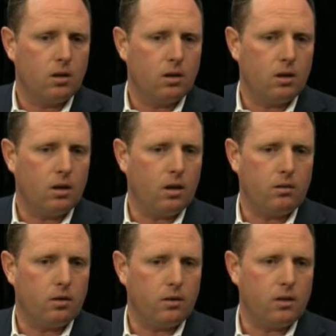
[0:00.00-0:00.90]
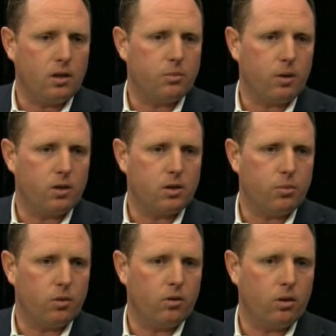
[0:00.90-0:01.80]
exposure to
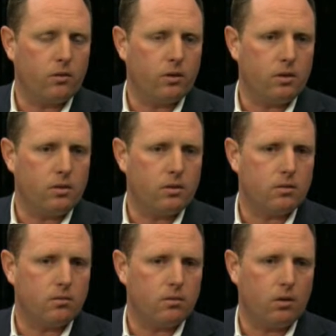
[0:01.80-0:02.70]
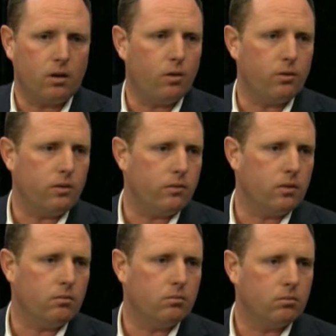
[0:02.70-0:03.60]
pornography is not healthy
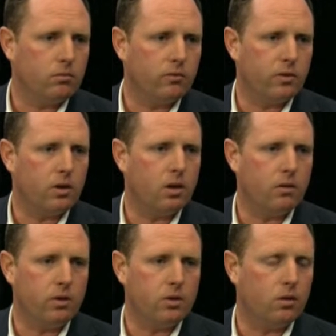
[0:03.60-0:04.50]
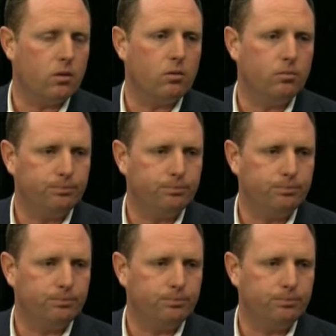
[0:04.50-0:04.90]
for the individual at all.